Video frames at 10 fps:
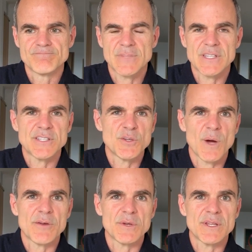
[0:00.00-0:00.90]
And he knew
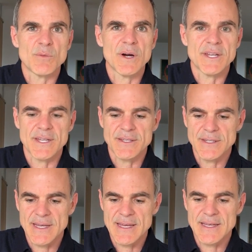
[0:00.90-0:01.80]
I really wanted
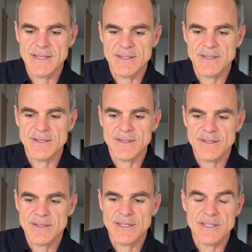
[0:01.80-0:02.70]
it,
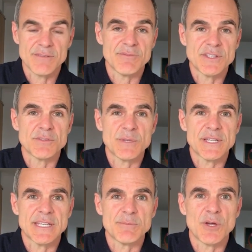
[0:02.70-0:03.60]
and he convinced me
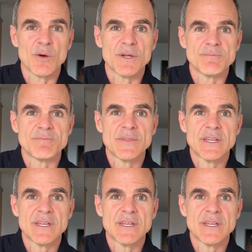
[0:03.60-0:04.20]
to keep going.